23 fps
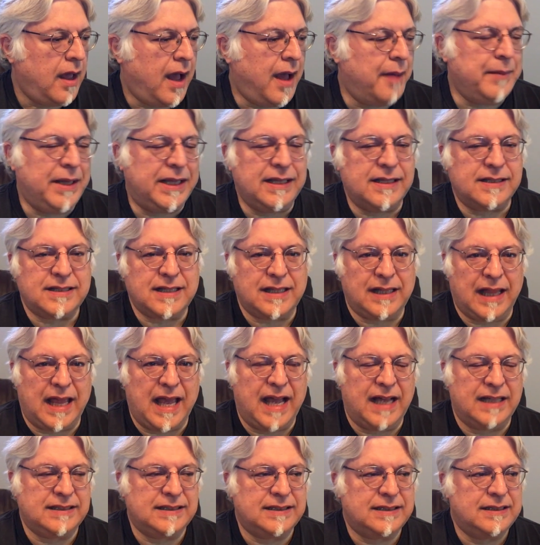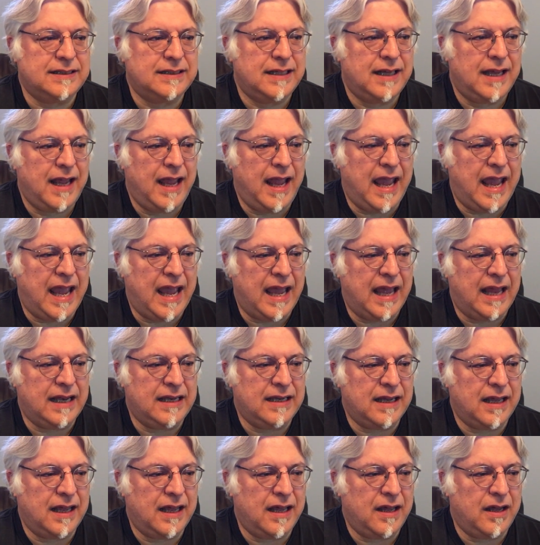I'm in this class,
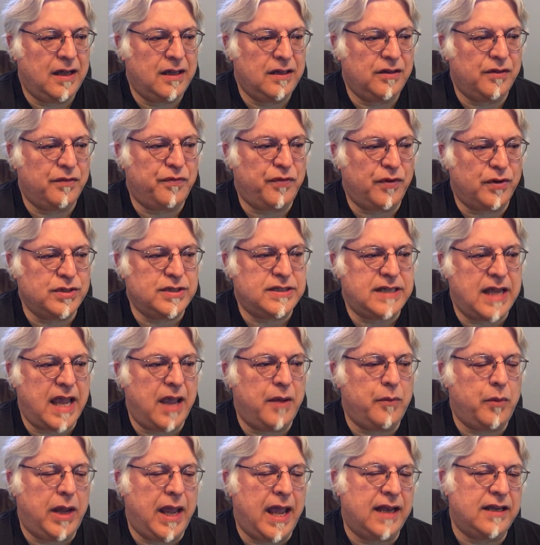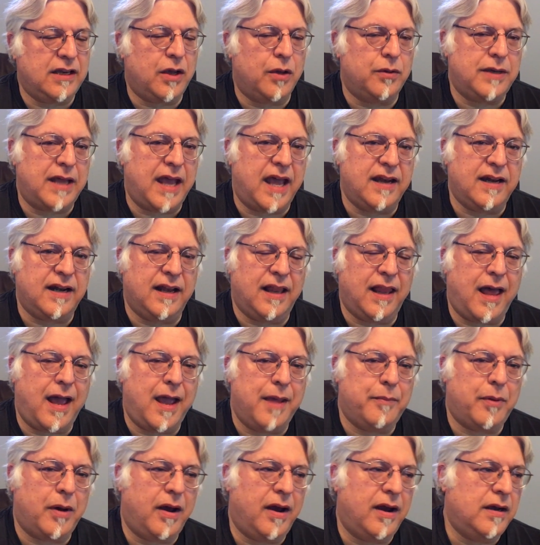and uh, the first day we had to go down to the
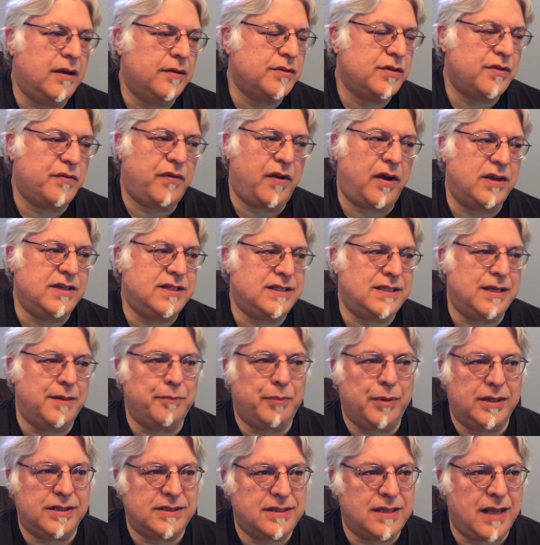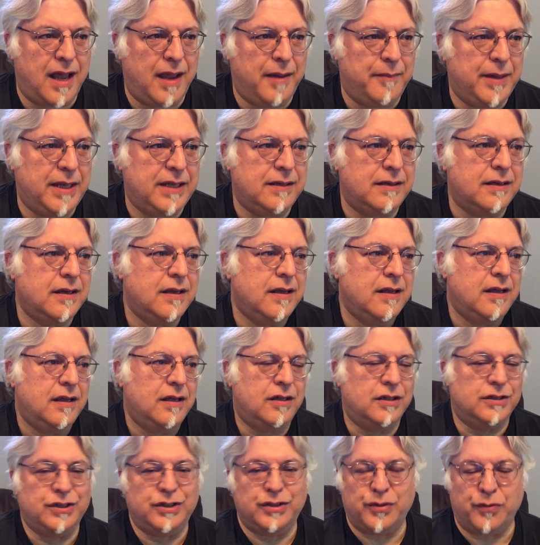library, and it was a very simple assignment
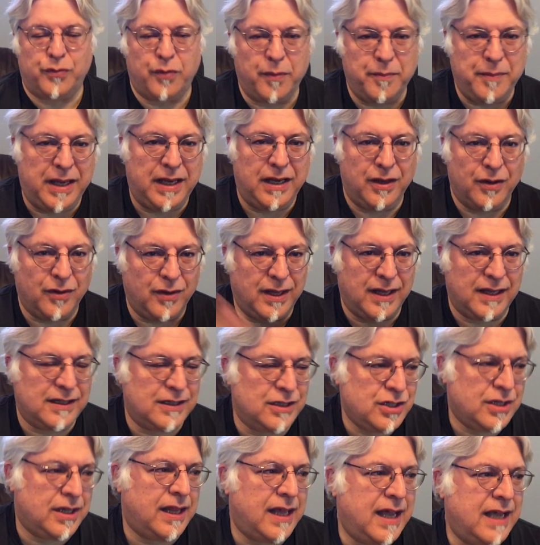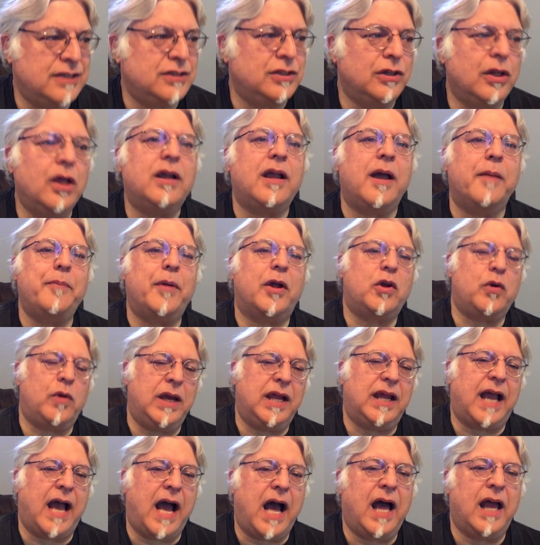because it's a remedial English class. Look up a
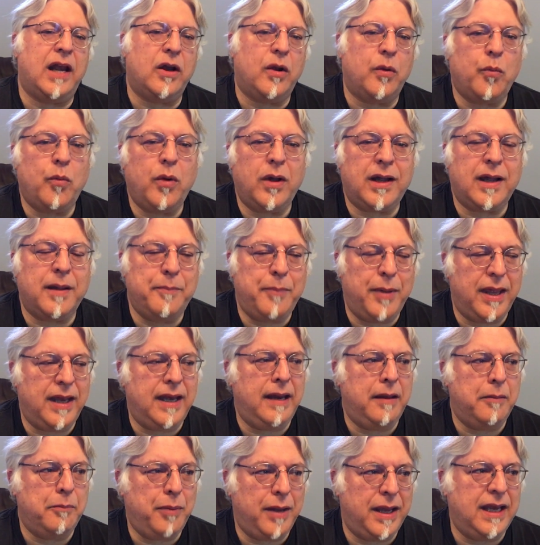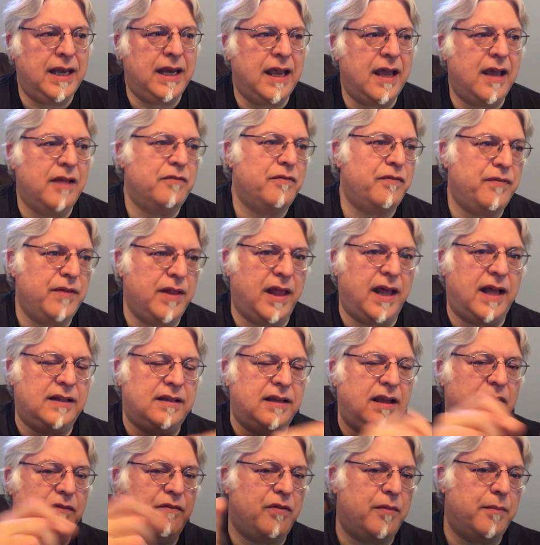Greek god on Wikipedia and fill out
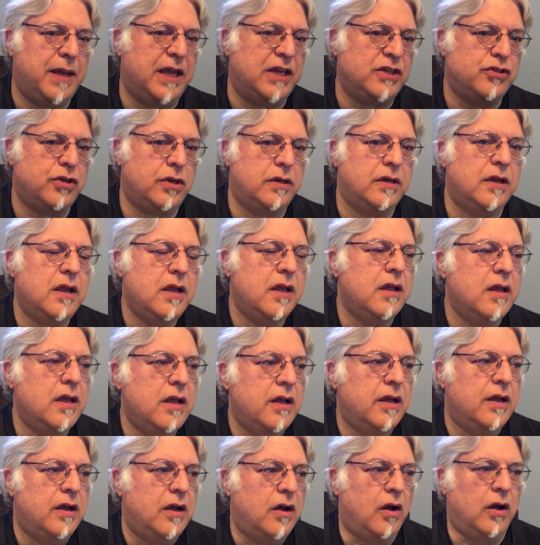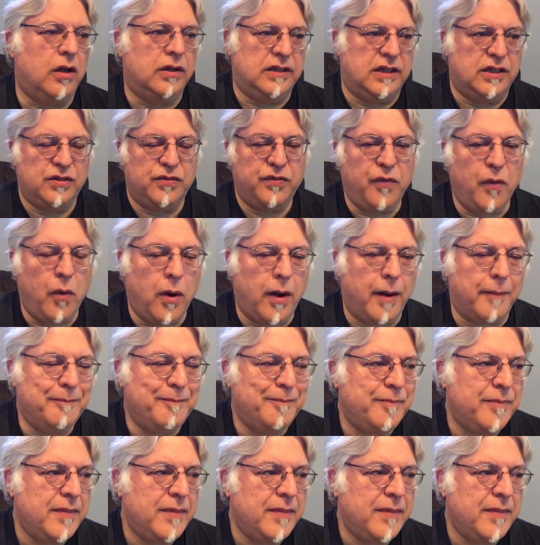the information on this form.